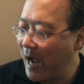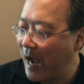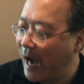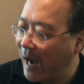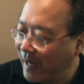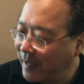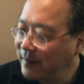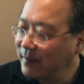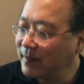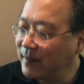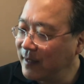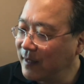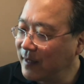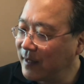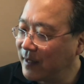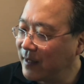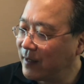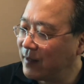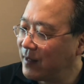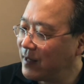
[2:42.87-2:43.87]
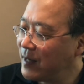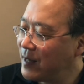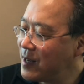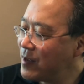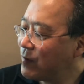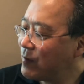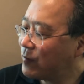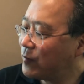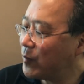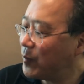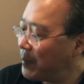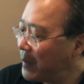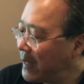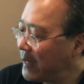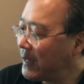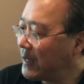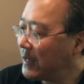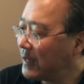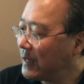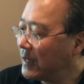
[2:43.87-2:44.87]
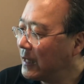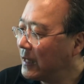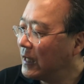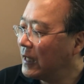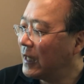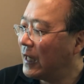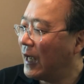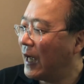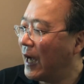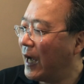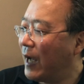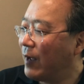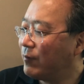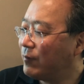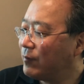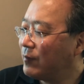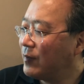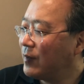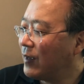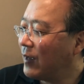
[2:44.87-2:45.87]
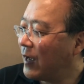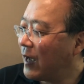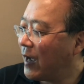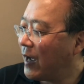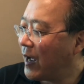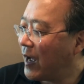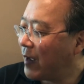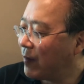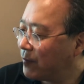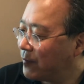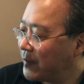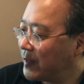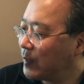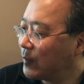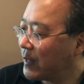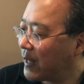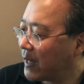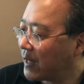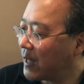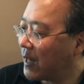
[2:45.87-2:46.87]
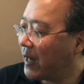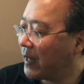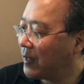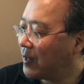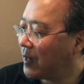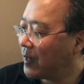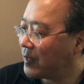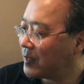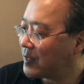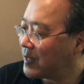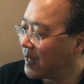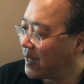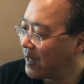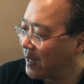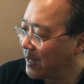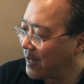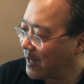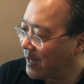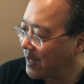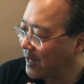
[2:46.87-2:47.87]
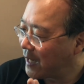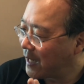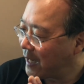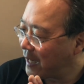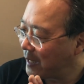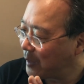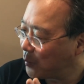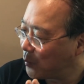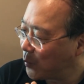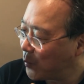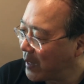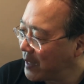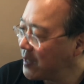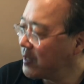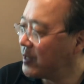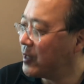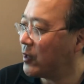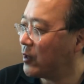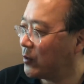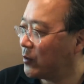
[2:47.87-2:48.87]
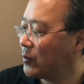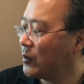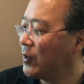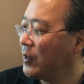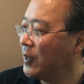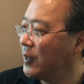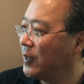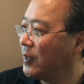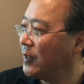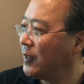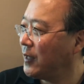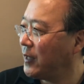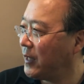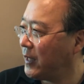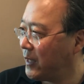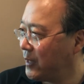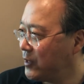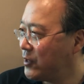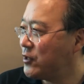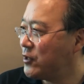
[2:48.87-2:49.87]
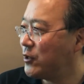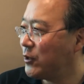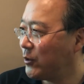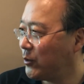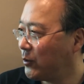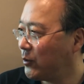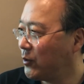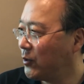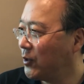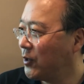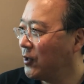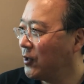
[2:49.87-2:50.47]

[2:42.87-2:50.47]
I think, for me, I feel like I got a window into